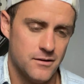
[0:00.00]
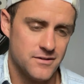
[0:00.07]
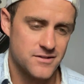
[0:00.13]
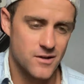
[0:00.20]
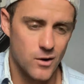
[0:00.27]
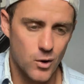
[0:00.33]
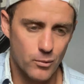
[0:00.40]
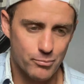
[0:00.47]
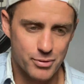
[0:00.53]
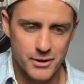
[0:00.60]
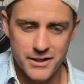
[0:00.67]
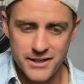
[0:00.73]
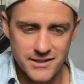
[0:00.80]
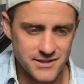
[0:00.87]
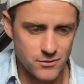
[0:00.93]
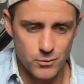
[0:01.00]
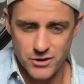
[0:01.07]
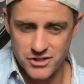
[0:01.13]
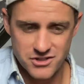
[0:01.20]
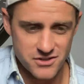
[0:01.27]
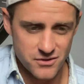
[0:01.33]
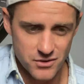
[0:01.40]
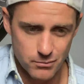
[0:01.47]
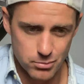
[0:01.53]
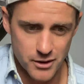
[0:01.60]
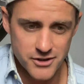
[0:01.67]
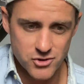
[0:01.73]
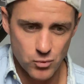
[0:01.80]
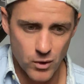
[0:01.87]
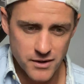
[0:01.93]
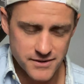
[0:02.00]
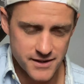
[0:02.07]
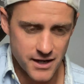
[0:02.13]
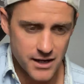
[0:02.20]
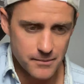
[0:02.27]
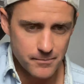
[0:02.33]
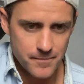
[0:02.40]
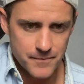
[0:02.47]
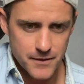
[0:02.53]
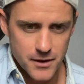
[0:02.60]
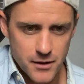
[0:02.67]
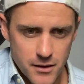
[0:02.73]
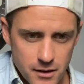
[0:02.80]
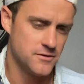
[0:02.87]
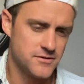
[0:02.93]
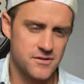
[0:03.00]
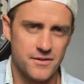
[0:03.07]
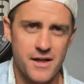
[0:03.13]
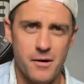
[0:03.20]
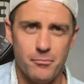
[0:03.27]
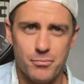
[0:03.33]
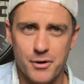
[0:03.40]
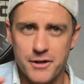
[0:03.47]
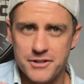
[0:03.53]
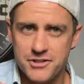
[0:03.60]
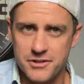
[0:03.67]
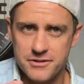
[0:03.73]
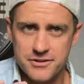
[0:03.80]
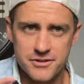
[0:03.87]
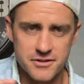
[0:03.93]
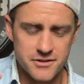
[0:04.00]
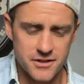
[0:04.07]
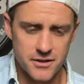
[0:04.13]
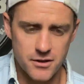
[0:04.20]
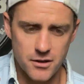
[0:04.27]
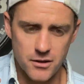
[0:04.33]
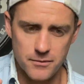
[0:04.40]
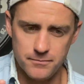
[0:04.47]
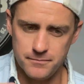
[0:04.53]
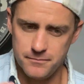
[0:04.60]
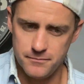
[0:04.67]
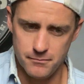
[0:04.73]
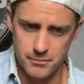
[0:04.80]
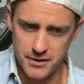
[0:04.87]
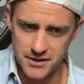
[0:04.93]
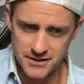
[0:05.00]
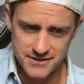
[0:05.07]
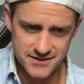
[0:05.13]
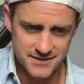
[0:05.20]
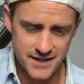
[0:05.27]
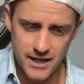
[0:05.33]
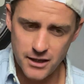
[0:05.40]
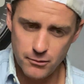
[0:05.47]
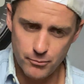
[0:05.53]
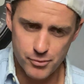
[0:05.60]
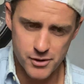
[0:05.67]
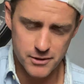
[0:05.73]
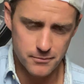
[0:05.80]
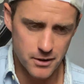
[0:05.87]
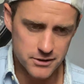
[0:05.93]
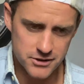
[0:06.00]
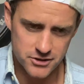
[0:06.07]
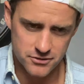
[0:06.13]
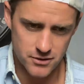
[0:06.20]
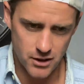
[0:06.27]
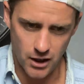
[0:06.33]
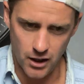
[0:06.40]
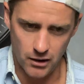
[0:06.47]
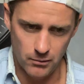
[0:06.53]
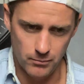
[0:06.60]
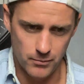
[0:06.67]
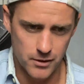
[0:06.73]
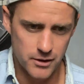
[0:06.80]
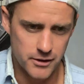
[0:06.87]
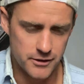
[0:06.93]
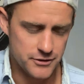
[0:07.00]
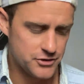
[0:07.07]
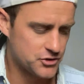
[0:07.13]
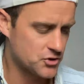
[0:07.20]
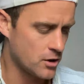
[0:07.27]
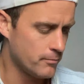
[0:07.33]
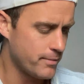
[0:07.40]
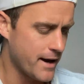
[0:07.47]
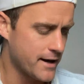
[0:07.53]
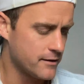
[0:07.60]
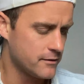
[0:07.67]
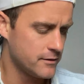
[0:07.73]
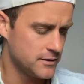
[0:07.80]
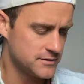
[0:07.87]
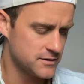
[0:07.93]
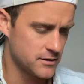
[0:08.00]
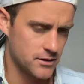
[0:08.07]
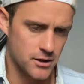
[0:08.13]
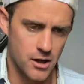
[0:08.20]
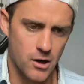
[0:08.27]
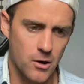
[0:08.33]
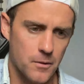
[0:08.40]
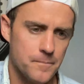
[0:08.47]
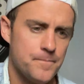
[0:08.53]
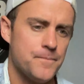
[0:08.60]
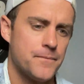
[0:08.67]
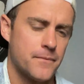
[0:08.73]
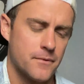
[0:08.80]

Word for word: So pretty easy, we just do the bridge one time. So that bridge, it's just going to be the same pretty much um, strum pattern. It's going to go,